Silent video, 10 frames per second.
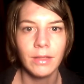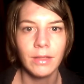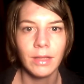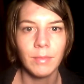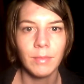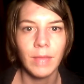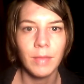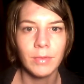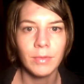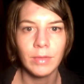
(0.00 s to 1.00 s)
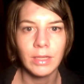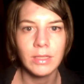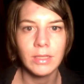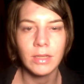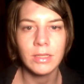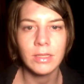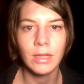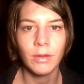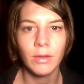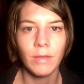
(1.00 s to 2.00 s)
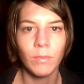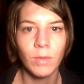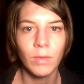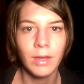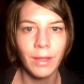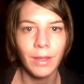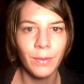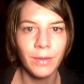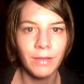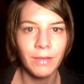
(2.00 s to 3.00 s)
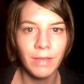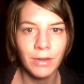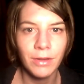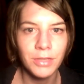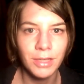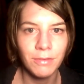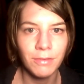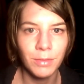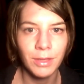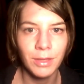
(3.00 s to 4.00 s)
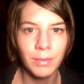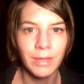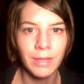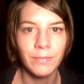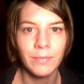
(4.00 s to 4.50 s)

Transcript: I'm absolutely exhausted. I don't have one iota of energy left within me.